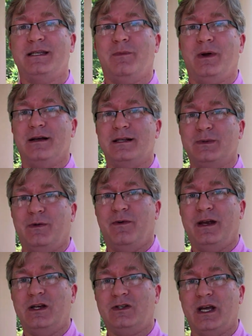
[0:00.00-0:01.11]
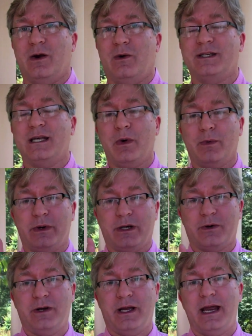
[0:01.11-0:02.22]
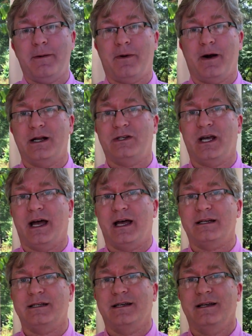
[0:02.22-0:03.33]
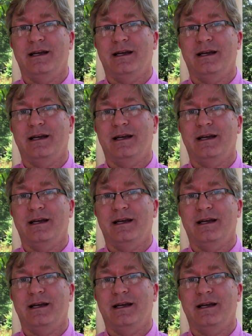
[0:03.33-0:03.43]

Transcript: someone else would finish it, or someone would create a project,